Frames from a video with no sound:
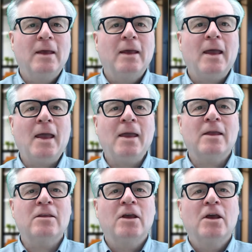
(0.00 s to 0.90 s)

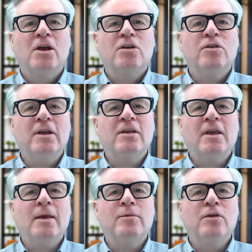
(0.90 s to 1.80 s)
And you need to
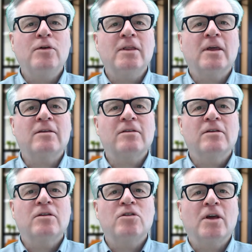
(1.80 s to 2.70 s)
keep doing this
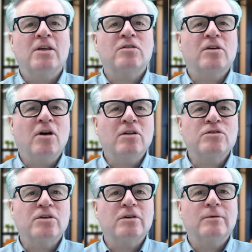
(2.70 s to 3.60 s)
to change the
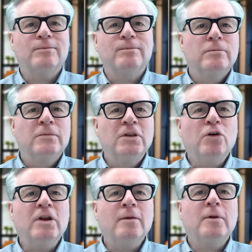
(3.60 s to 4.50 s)
culture.
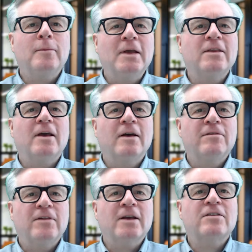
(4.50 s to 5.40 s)
Don't implement a
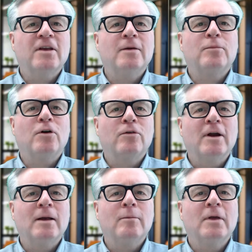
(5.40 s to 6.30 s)
Flextime
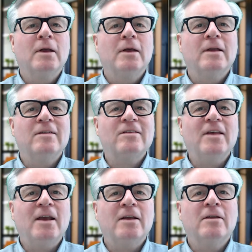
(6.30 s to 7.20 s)
program.
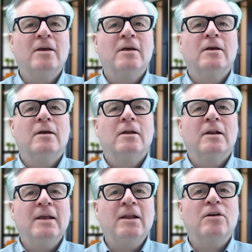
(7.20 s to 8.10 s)
Instead,
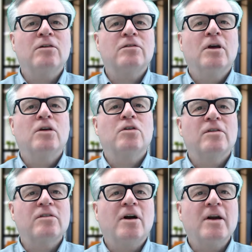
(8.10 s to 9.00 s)
leaders should
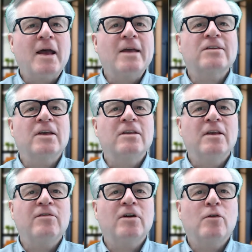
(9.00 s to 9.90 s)
start asking
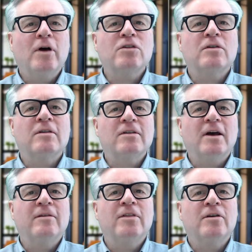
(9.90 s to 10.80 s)
different questions
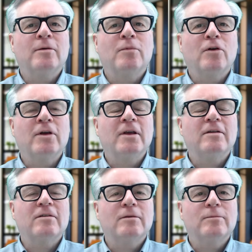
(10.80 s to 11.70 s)
of their employees.